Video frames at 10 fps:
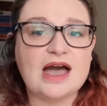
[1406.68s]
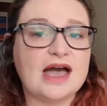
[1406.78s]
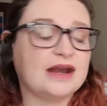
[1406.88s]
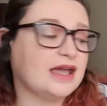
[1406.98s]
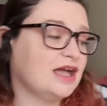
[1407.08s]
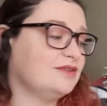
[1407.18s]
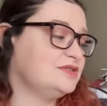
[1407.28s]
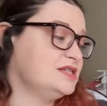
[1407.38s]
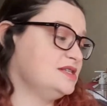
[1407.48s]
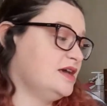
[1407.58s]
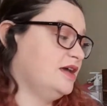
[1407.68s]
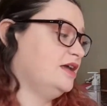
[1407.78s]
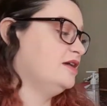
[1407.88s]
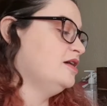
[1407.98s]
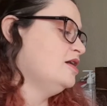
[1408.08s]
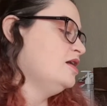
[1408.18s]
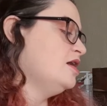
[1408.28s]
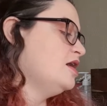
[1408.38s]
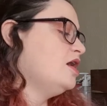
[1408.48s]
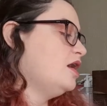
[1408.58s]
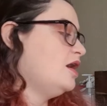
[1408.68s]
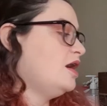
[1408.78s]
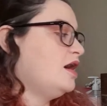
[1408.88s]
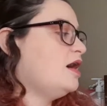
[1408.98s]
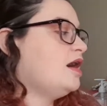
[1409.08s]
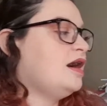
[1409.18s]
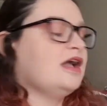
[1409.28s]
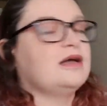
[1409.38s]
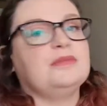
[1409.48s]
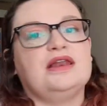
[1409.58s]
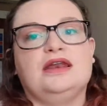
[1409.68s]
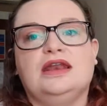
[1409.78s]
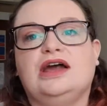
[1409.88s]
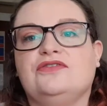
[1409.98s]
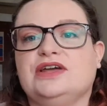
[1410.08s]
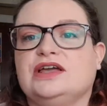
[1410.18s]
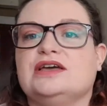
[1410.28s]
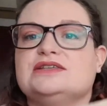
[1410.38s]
and I have to say I am loving